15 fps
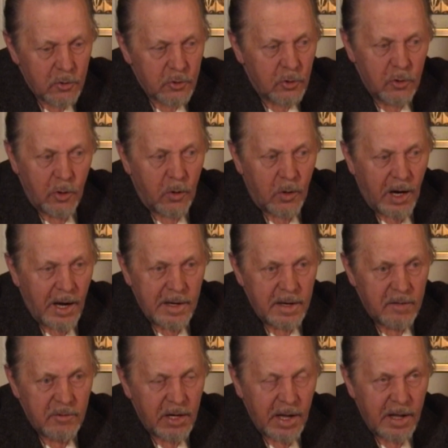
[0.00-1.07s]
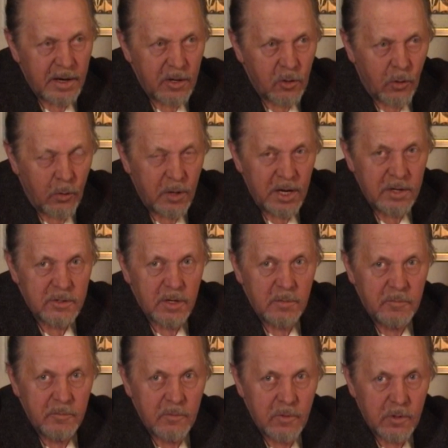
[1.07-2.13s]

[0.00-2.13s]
So no, I never had a cohesive